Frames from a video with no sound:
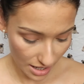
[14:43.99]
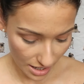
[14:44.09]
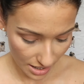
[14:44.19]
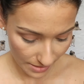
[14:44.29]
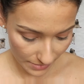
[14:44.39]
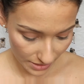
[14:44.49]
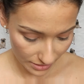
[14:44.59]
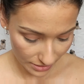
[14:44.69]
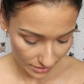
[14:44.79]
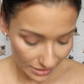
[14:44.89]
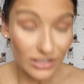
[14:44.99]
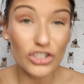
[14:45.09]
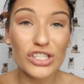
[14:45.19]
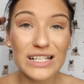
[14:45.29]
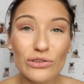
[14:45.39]

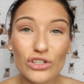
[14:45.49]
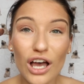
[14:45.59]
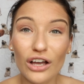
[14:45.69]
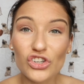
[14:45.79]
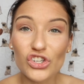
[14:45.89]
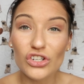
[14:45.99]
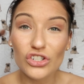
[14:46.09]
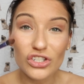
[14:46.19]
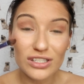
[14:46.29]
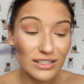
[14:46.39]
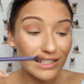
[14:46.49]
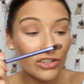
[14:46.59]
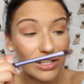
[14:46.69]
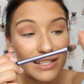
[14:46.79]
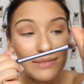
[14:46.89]
Just a little touch, just
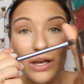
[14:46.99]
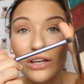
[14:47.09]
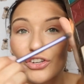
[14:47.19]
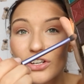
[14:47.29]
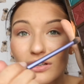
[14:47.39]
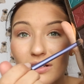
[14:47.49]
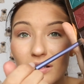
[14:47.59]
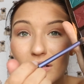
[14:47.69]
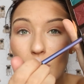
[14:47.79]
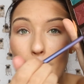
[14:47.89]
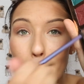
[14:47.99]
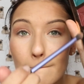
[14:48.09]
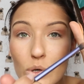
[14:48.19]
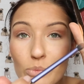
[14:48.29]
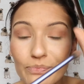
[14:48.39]
literally this much.
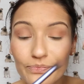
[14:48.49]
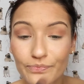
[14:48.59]
Boop.